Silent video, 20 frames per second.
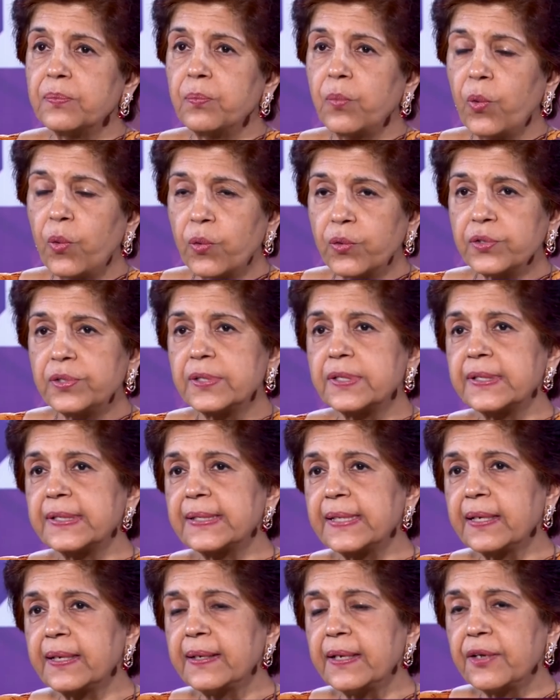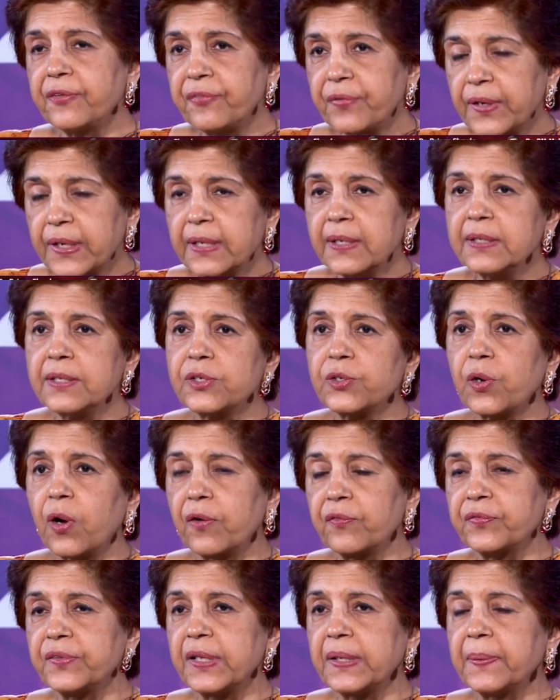the most significant
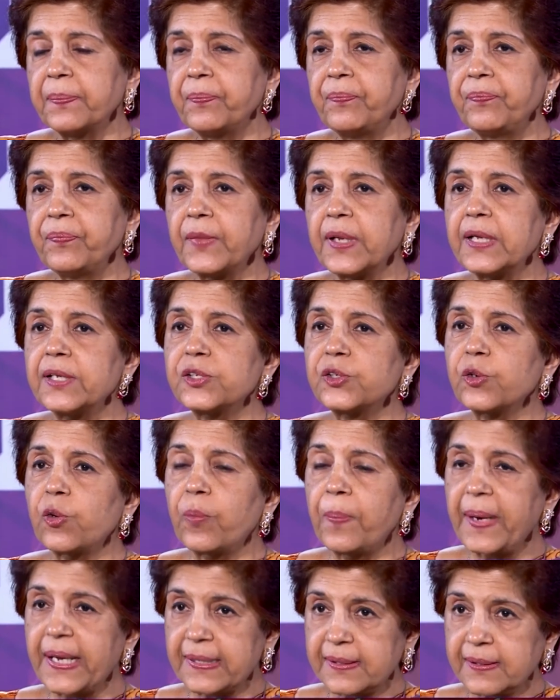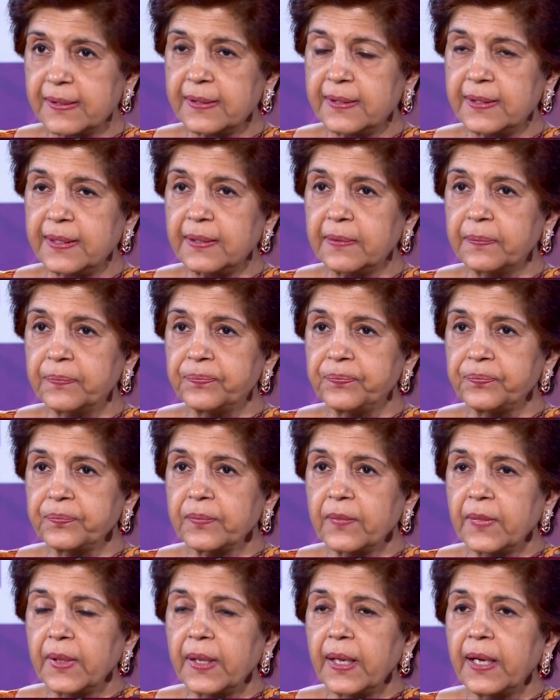of them is obesity.
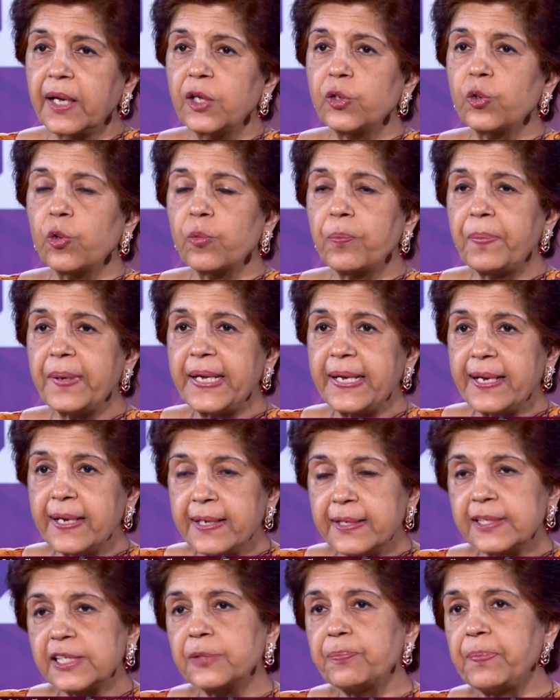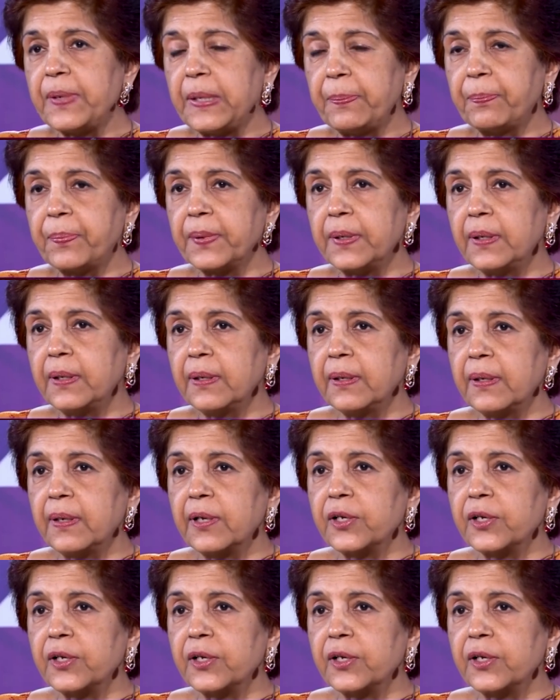In obese people,